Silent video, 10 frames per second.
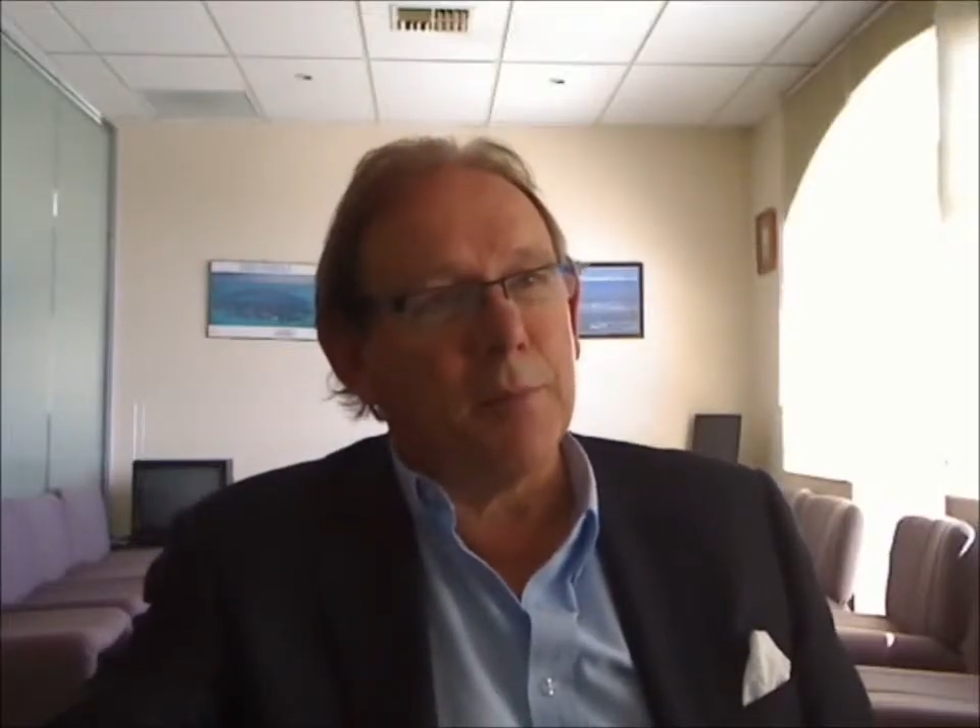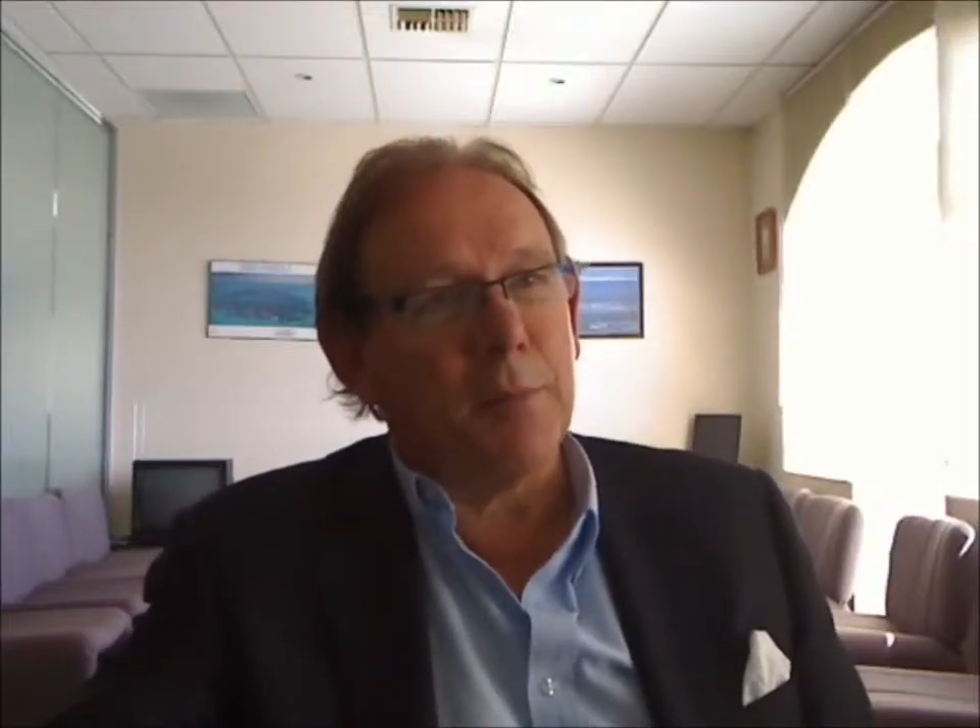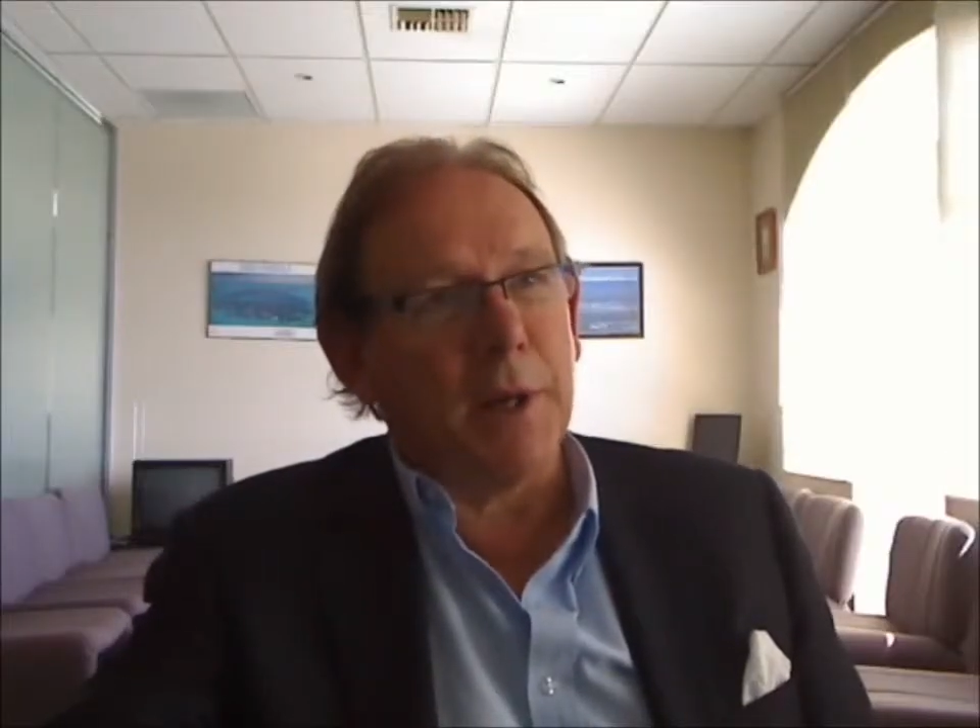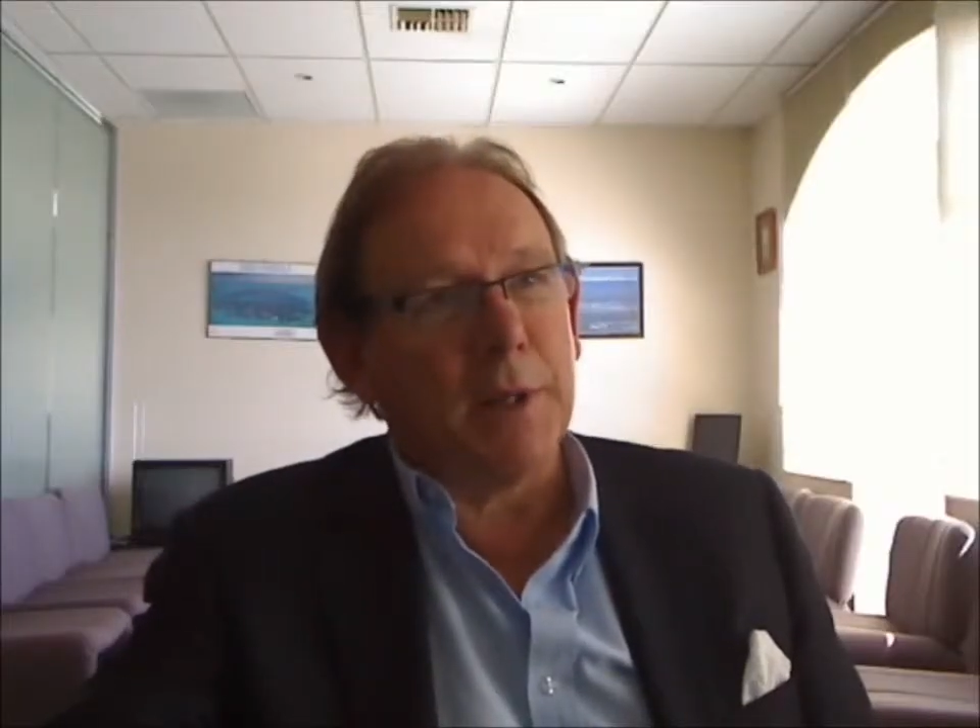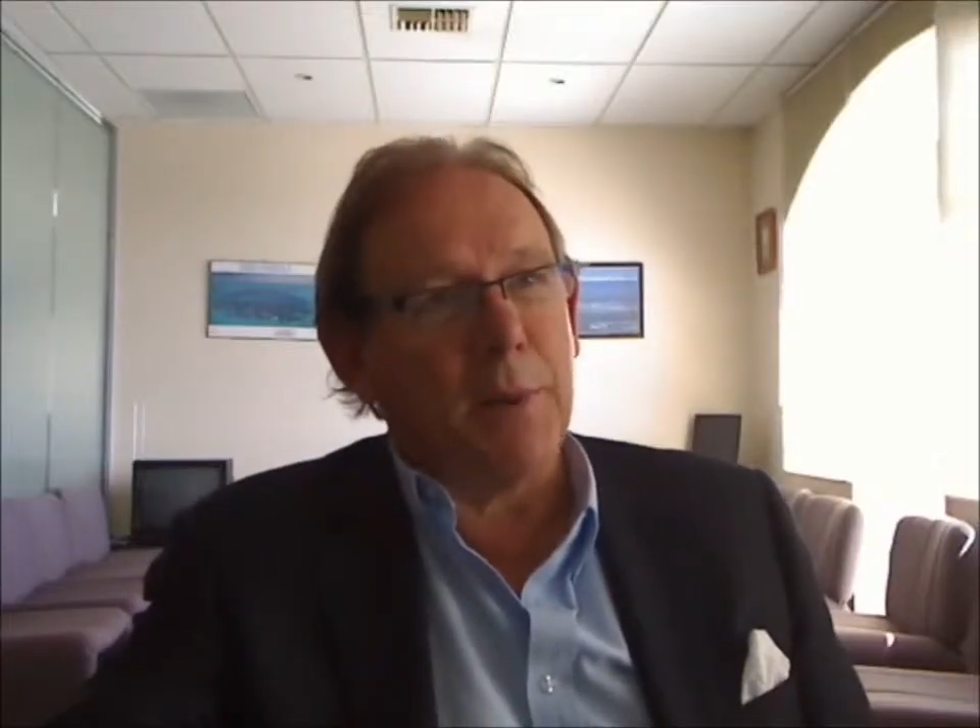be
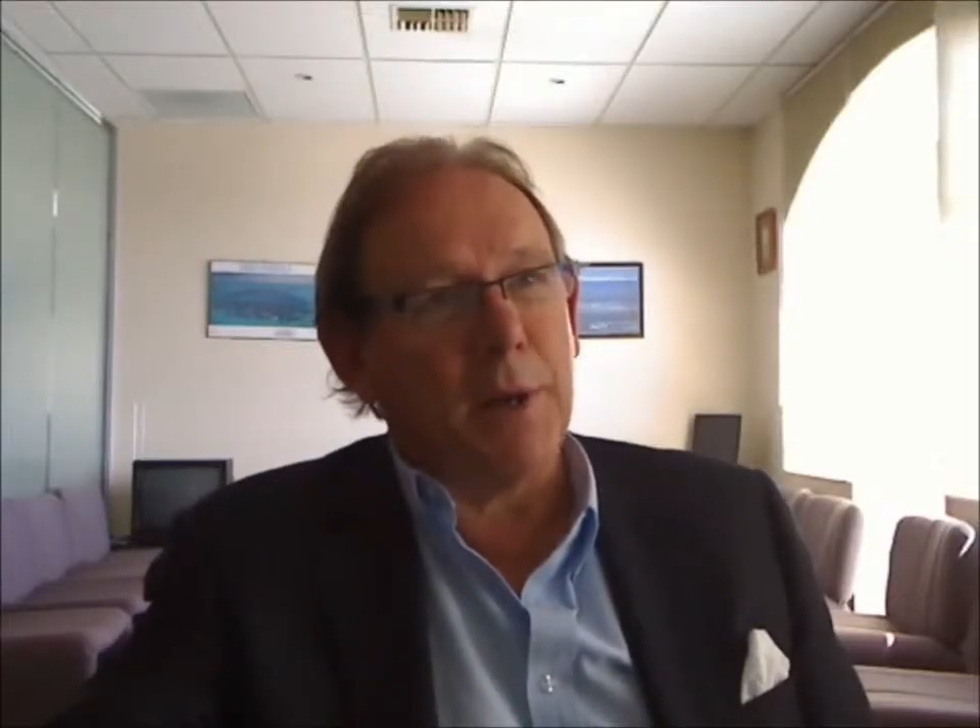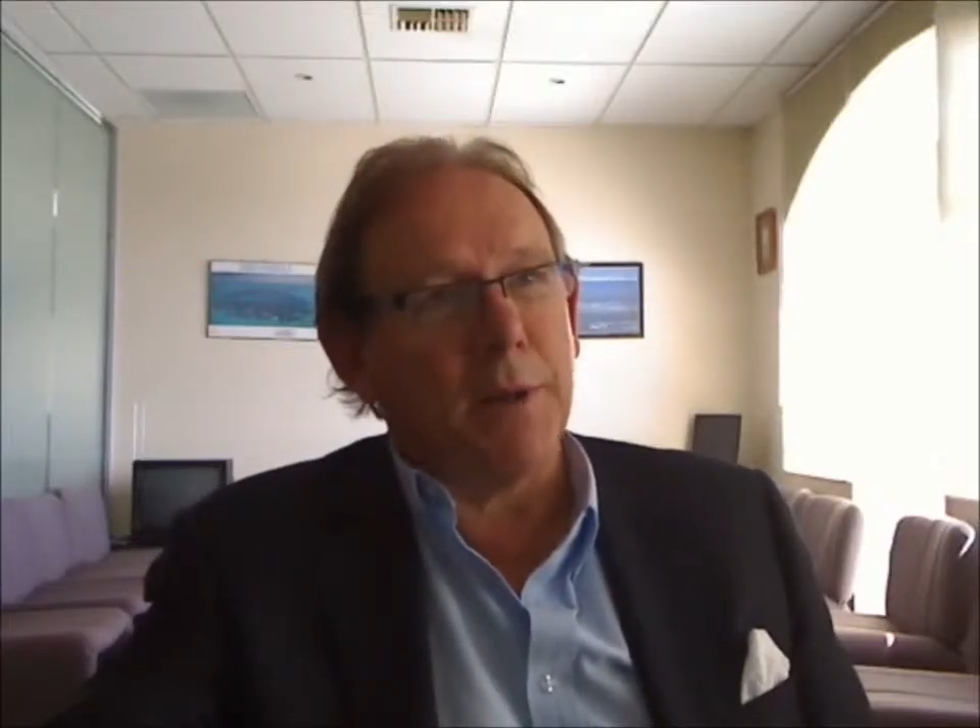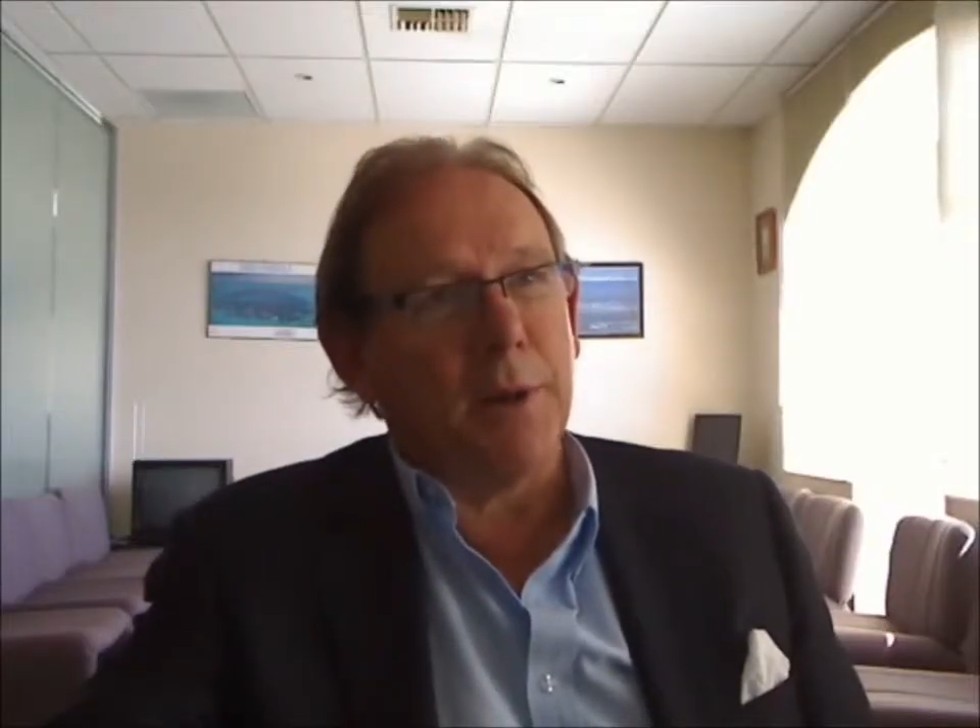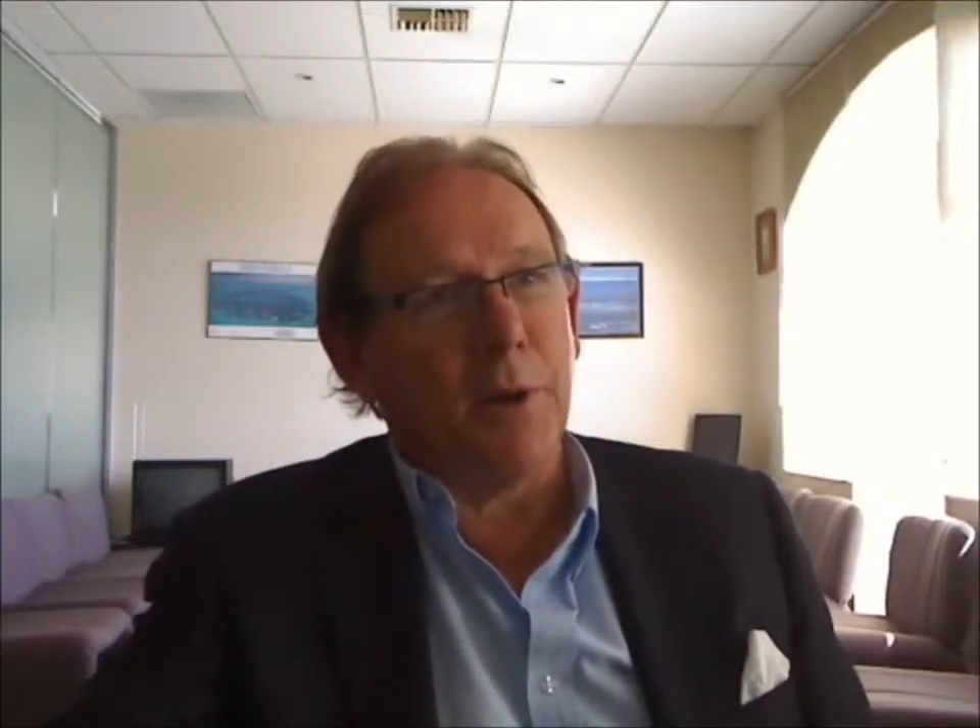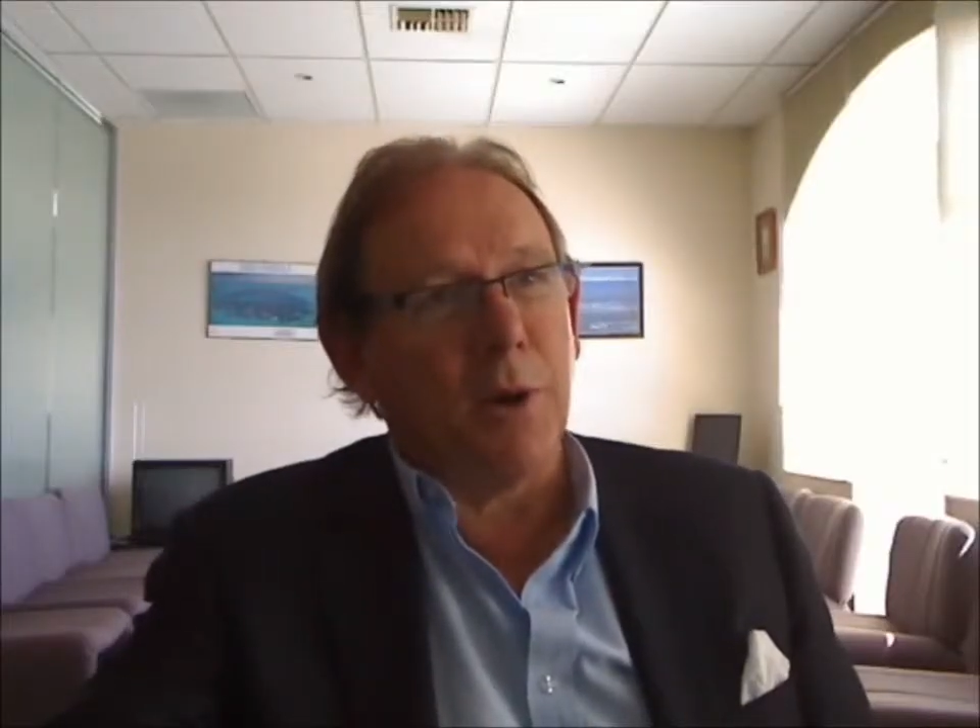
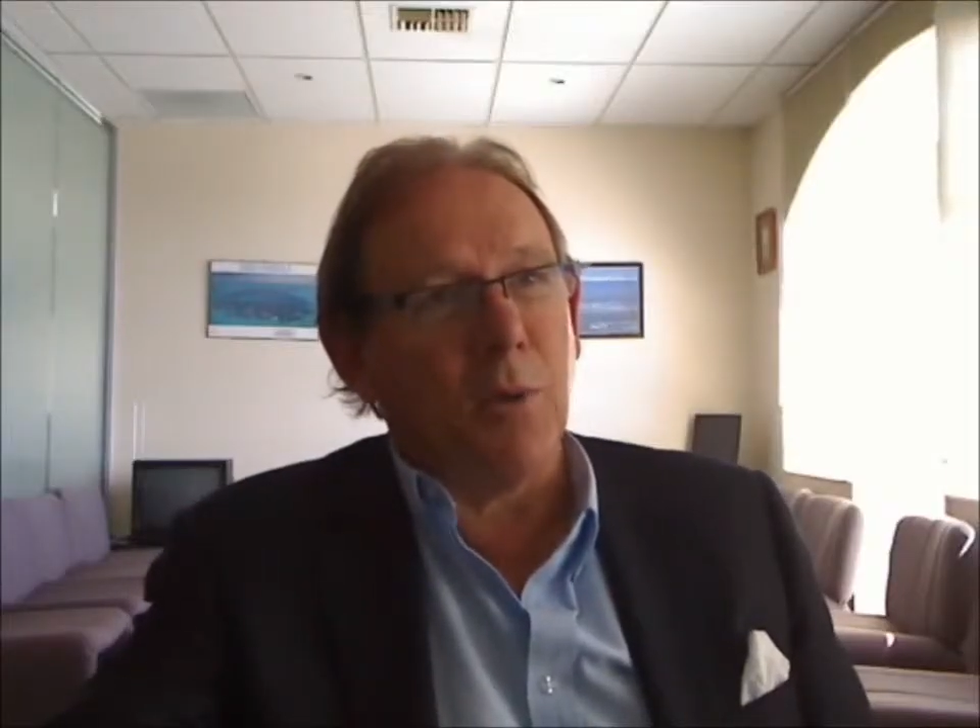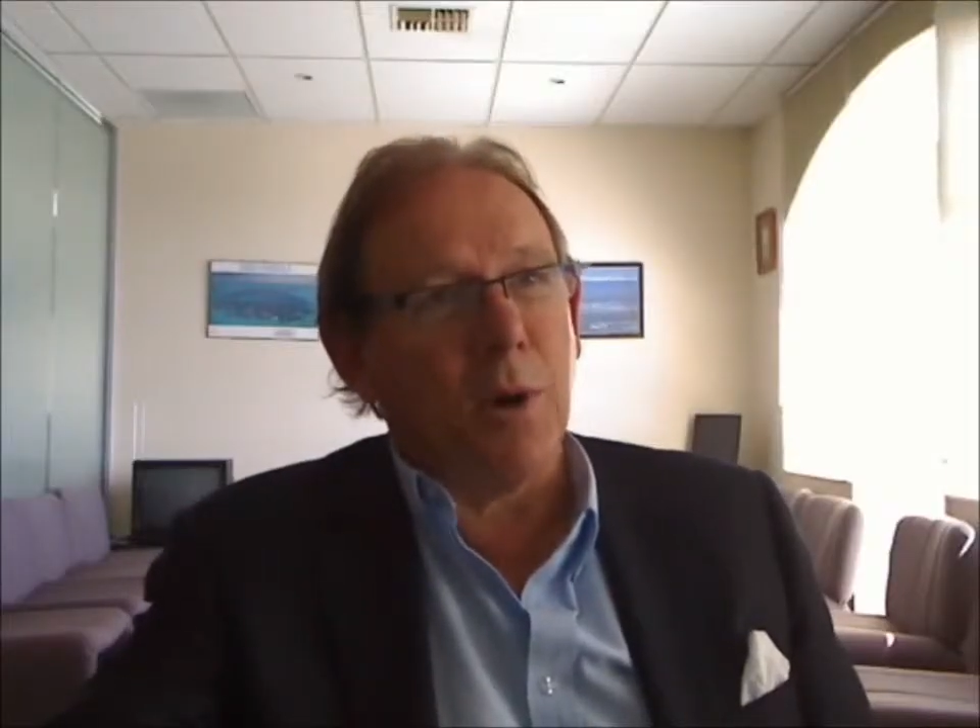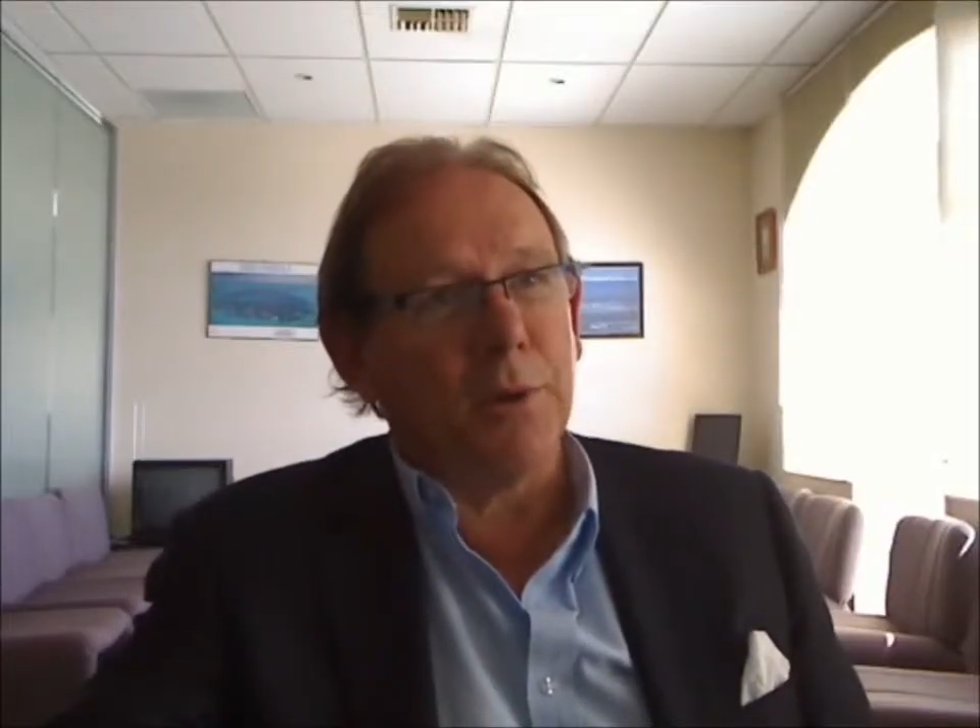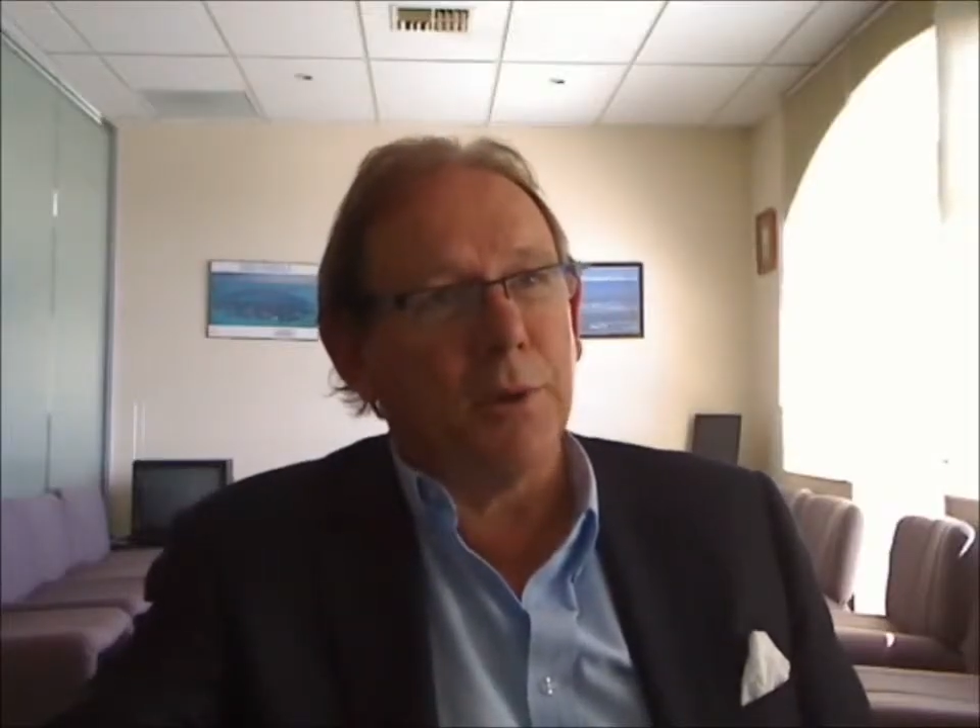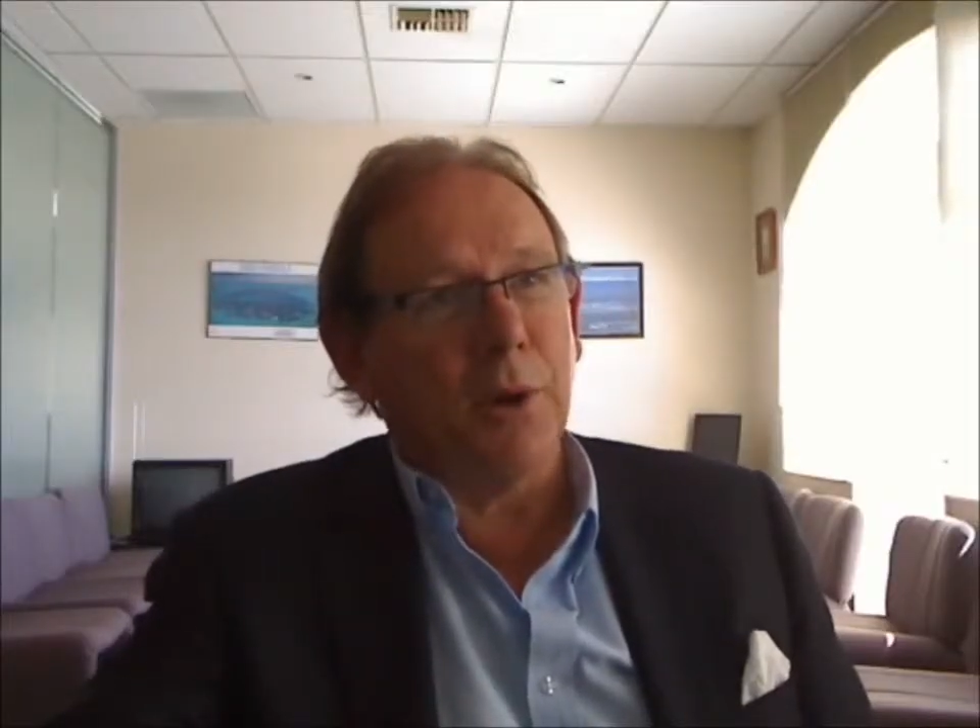expected to know what